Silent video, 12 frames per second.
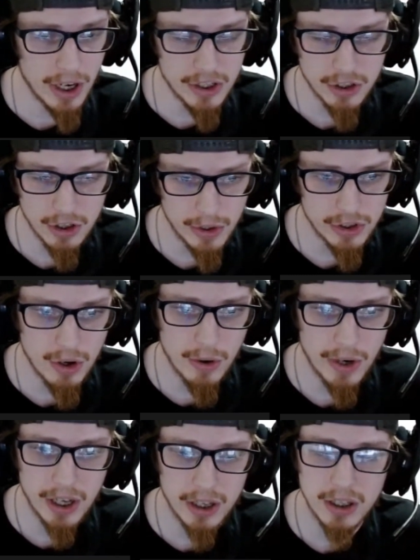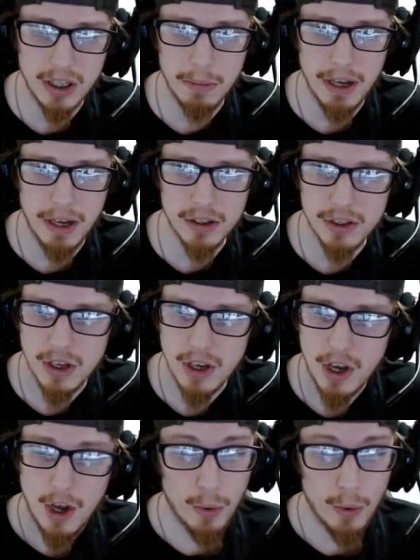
you guys can always go ahead and email us.